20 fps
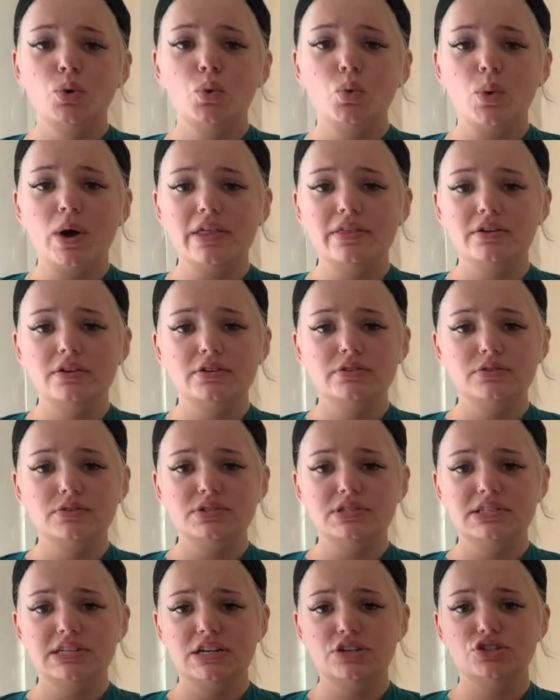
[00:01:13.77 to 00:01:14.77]
whether
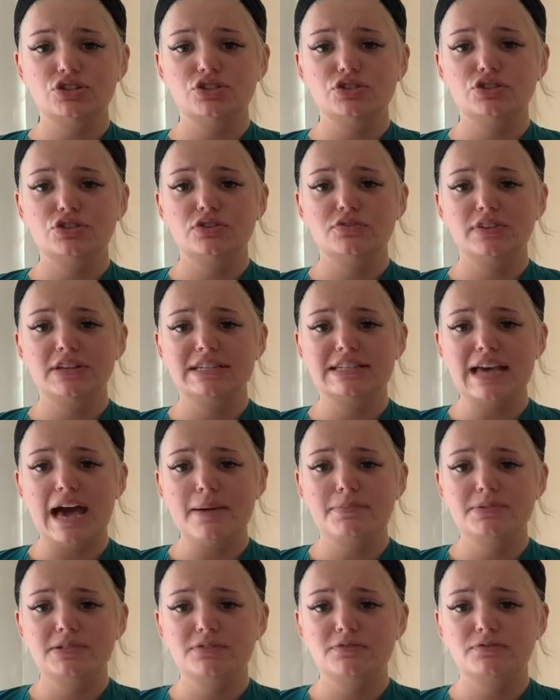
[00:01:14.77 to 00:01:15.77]
hallucinations serve
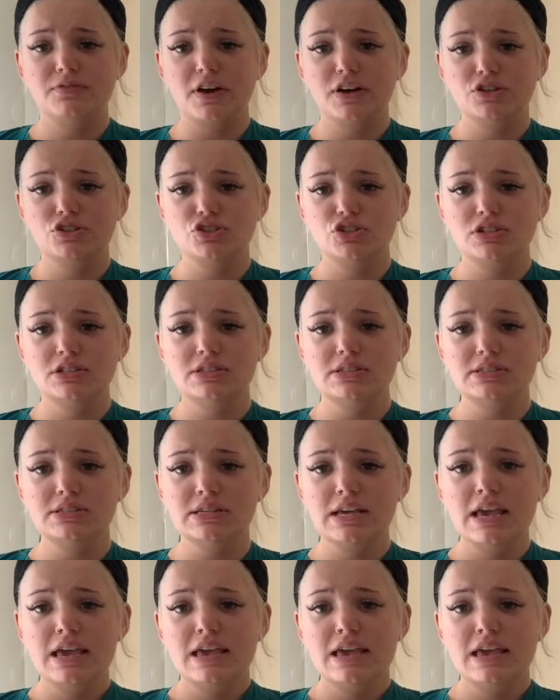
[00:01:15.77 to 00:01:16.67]
adaptive functions